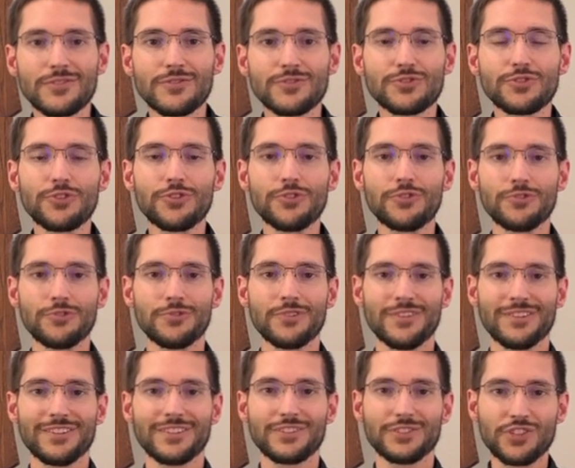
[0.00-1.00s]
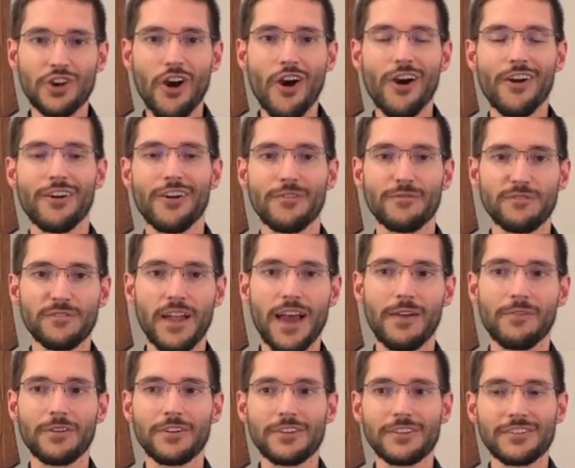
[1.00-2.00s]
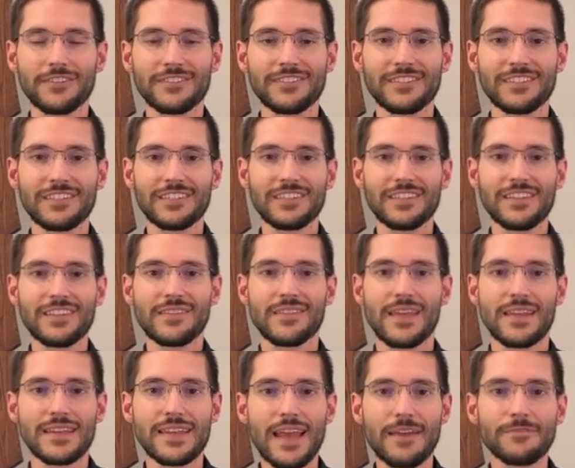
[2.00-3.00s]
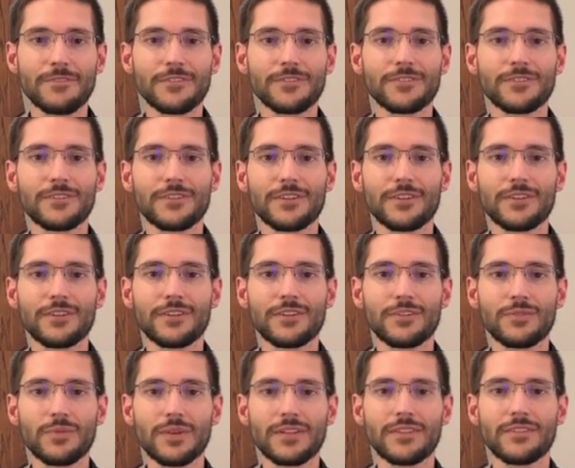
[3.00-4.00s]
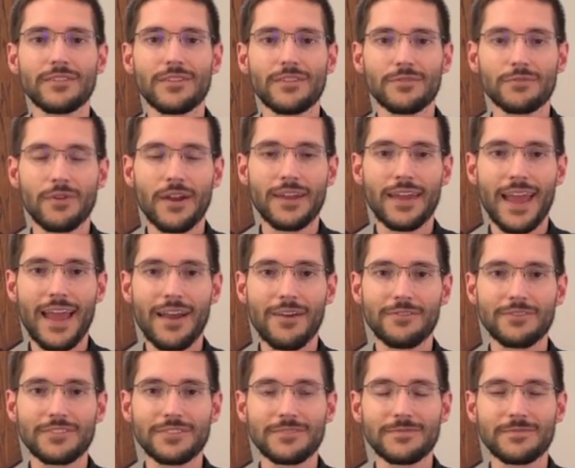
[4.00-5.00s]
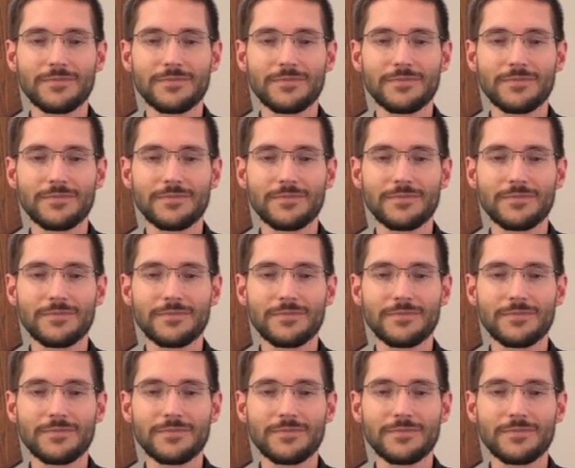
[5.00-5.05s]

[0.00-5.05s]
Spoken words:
true jar of flour that never will run out.